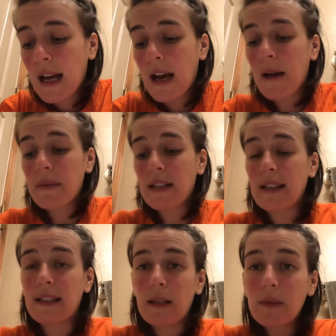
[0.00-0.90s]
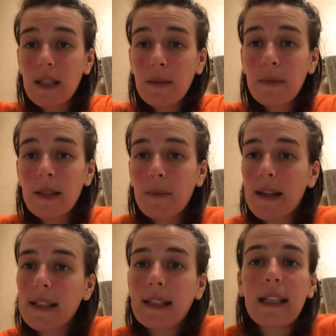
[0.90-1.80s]
The signs and symptoms,
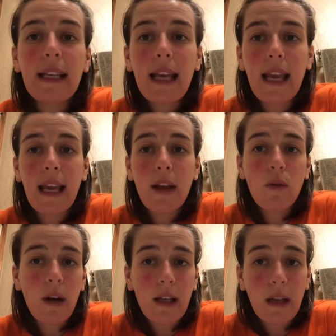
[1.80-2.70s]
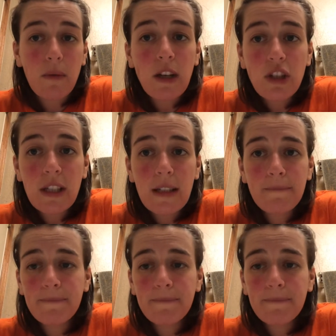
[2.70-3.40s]
basically a chronic erection.